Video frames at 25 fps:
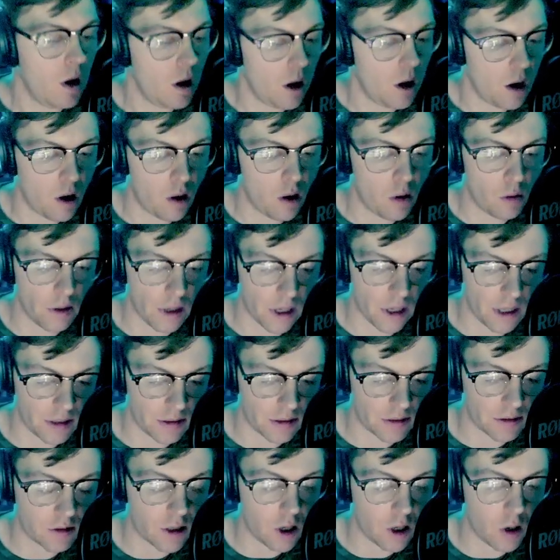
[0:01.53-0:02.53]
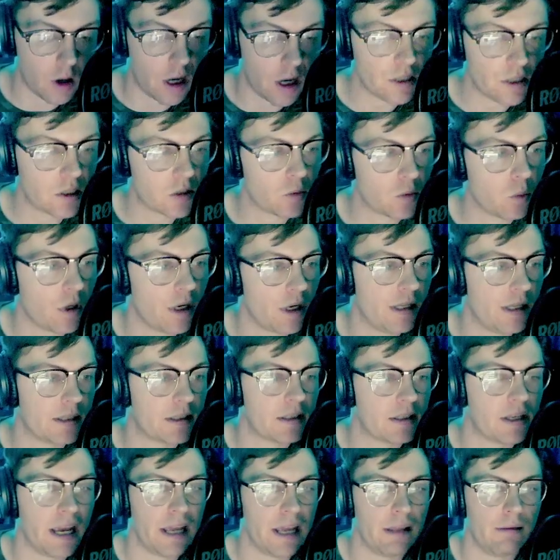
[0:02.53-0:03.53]
Okay, so I just wanted to
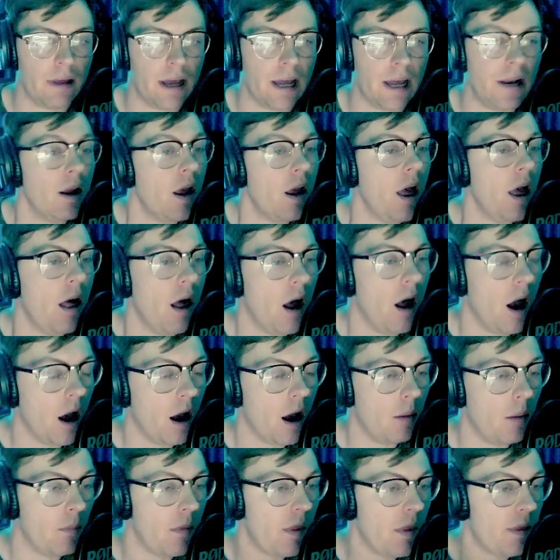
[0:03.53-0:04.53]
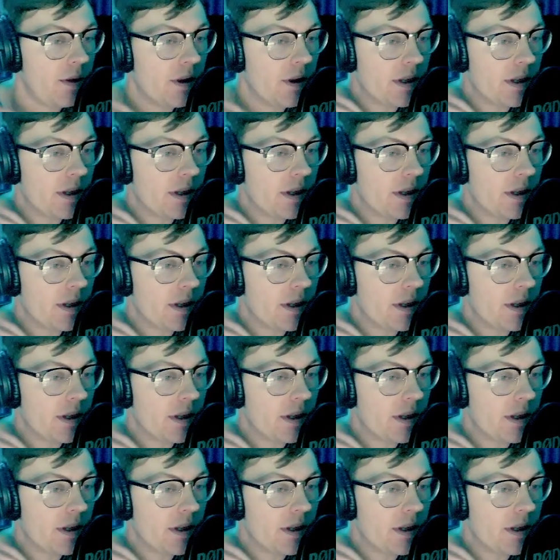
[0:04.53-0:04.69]
say that the